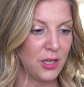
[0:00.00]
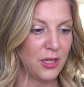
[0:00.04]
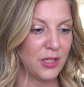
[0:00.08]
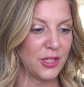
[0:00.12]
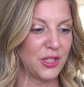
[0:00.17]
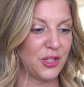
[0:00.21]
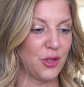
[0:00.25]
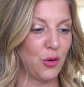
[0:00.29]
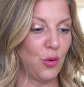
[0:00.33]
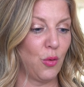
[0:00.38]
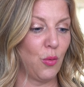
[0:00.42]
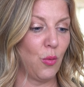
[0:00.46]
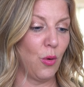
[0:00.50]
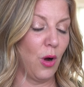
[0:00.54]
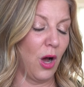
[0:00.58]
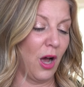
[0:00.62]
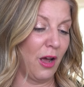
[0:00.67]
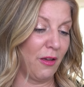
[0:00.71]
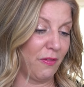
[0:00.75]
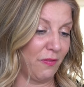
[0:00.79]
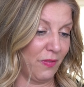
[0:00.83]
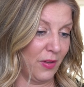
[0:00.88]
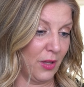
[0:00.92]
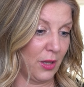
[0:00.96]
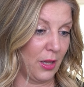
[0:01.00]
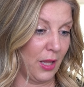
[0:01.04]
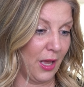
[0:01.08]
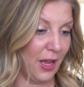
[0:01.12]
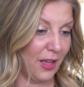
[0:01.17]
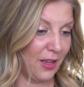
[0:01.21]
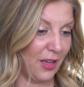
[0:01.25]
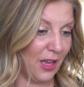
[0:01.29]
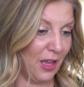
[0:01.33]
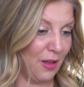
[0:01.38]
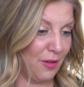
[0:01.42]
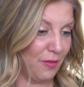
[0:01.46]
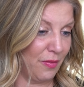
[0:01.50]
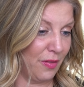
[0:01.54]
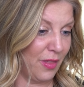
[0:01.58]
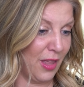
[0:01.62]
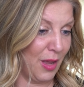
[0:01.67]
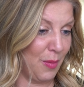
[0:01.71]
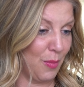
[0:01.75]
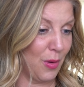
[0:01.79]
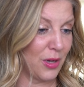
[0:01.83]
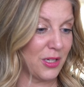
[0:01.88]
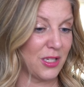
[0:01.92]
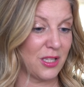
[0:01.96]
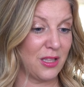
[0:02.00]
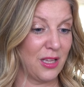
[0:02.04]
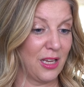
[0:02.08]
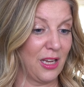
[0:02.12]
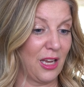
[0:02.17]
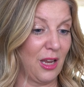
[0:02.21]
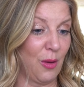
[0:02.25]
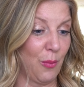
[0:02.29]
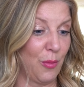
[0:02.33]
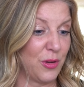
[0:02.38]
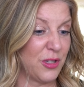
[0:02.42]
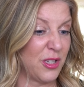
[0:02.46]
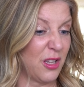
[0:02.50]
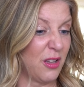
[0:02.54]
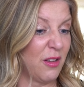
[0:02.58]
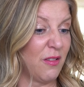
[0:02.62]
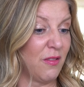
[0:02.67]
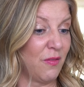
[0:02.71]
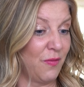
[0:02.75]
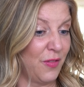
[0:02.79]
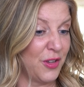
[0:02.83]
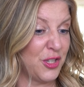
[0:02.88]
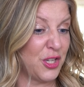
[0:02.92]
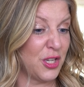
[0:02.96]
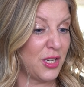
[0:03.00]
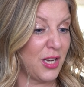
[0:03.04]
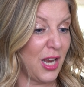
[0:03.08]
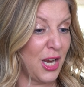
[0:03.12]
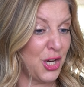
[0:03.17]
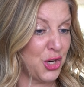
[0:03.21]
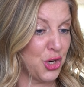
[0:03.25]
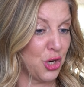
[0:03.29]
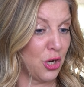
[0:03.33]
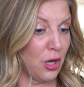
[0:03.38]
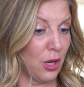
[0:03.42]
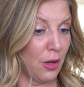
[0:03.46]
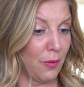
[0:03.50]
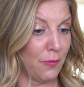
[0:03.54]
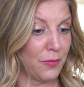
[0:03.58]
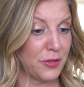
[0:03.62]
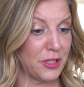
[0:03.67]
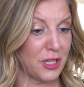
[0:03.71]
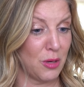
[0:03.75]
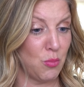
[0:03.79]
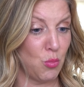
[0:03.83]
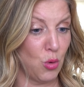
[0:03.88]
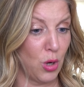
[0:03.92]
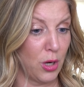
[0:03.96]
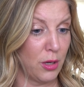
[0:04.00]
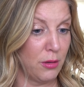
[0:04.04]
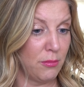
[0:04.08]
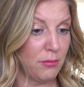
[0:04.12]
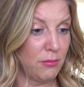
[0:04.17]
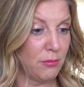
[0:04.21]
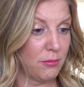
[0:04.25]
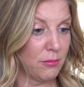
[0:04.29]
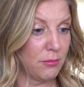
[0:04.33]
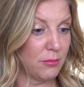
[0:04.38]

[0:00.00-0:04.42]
So I feel like they must think it was a visitation of someone.